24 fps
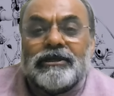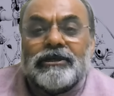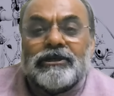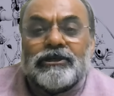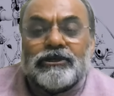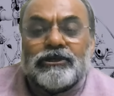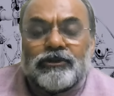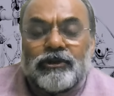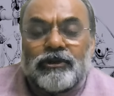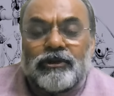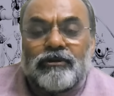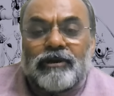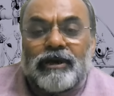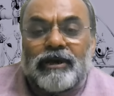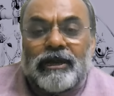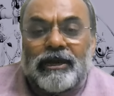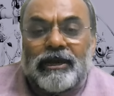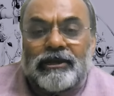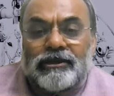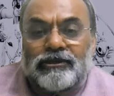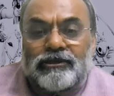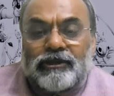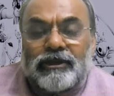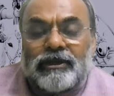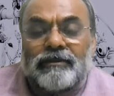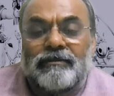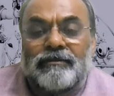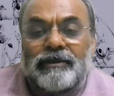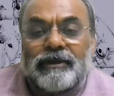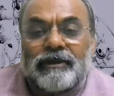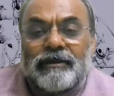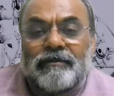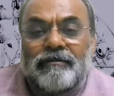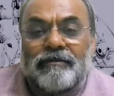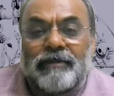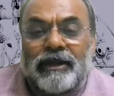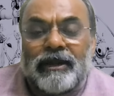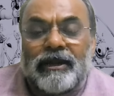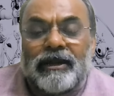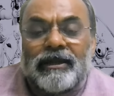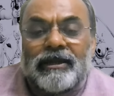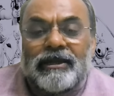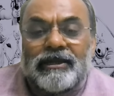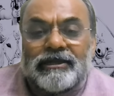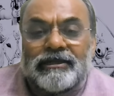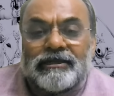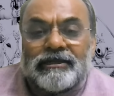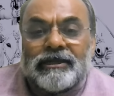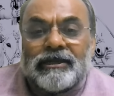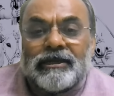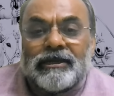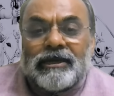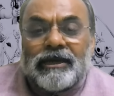So you can actually build a res